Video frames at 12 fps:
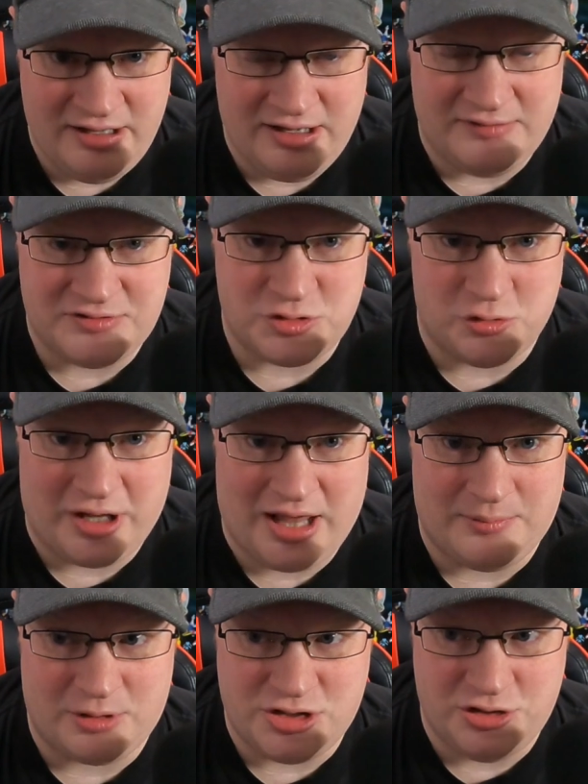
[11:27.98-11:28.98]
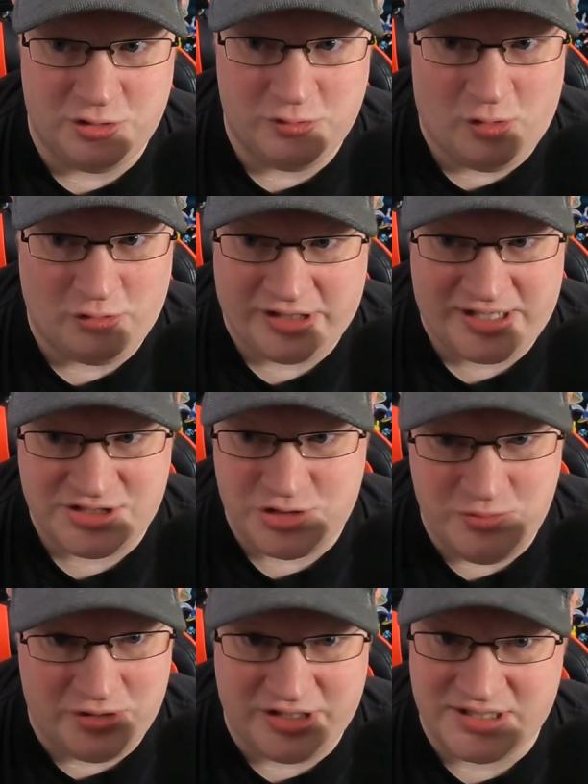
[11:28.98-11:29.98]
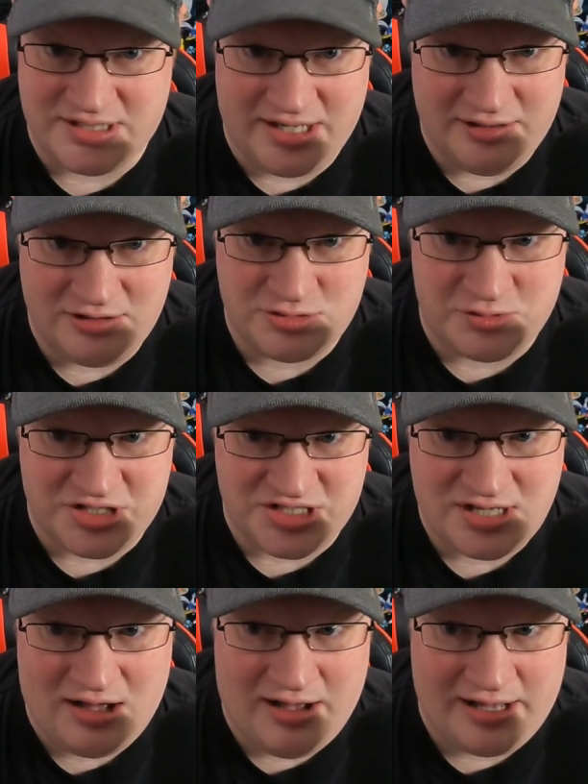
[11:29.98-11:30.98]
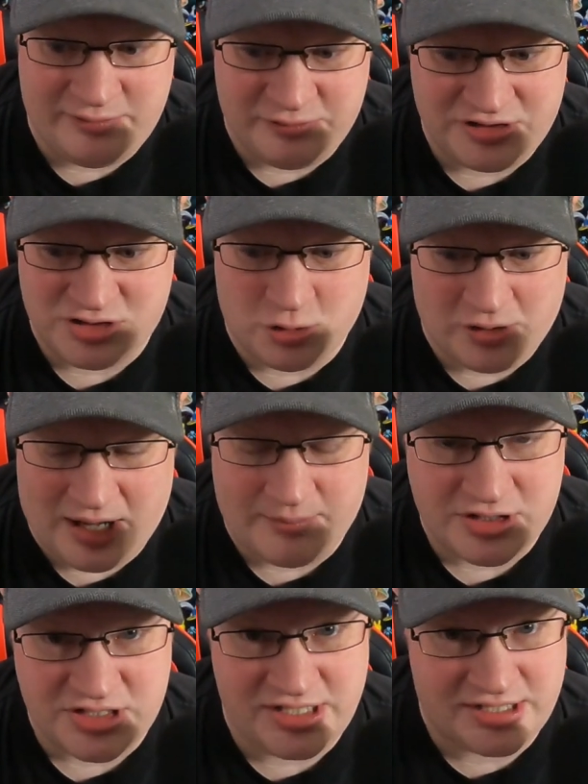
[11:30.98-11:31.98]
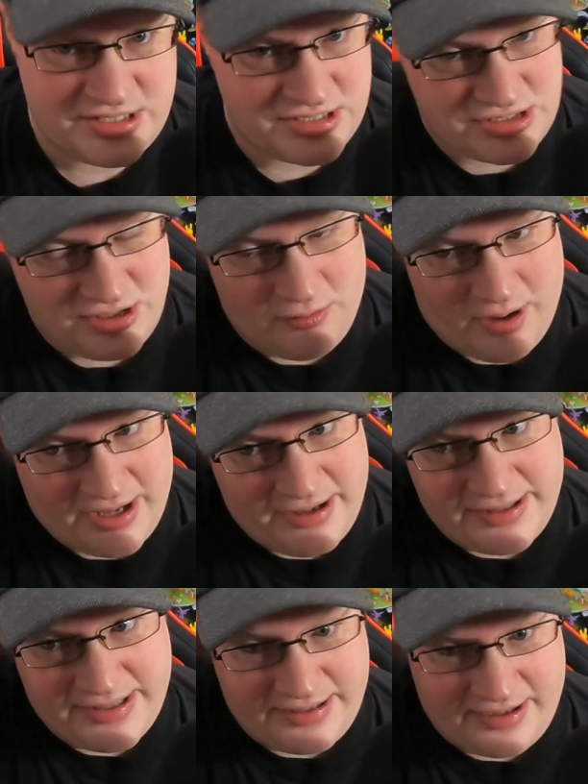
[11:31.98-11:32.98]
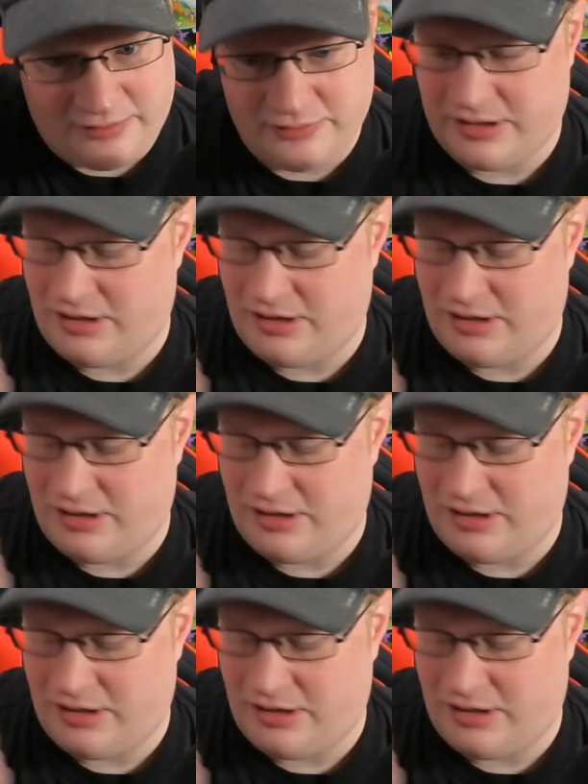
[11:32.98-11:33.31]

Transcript: of Soul Calibur two, only has two million sales, which is tied with Soul Calibur six. So, I, again, I don't